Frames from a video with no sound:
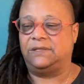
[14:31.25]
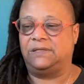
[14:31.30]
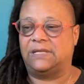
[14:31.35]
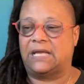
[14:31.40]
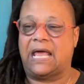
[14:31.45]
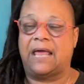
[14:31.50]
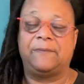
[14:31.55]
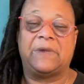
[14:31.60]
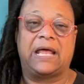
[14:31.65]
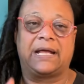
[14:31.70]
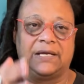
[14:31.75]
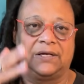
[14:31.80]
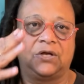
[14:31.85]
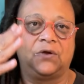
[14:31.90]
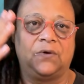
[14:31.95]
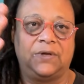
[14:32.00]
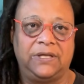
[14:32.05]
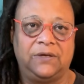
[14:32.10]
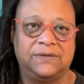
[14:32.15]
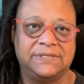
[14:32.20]
I'm not going to
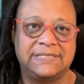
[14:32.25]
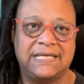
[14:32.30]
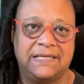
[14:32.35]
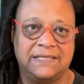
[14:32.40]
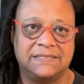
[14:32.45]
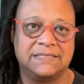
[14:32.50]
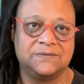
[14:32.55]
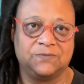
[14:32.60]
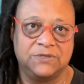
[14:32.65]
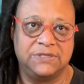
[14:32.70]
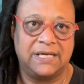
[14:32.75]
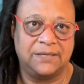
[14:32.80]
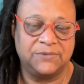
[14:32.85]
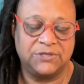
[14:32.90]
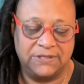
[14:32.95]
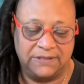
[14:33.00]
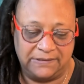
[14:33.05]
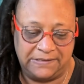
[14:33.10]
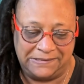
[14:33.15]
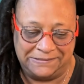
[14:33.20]
go in there and say this is
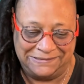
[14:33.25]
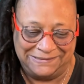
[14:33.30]
redemption.